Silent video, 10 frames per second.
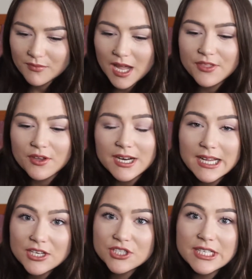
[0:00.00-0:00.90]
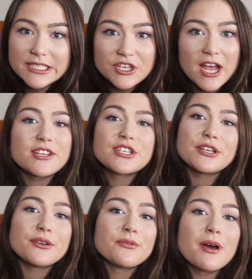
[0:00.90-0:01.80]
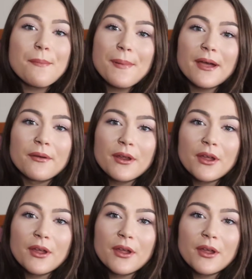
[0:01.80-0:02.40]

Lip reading: I thought I'd actually chat to you about